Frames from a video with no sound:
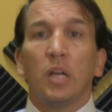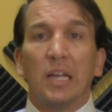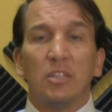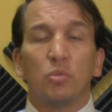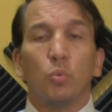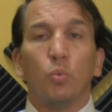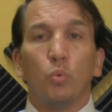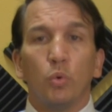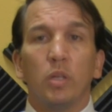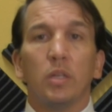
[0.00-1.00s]
it's
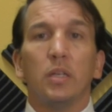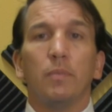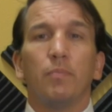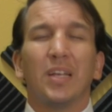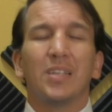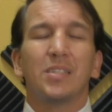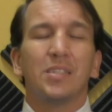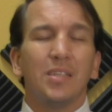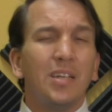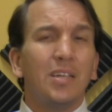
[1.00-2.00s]
really
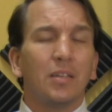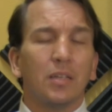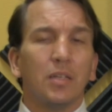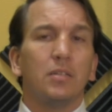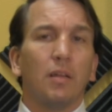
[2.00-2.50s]
exceedingly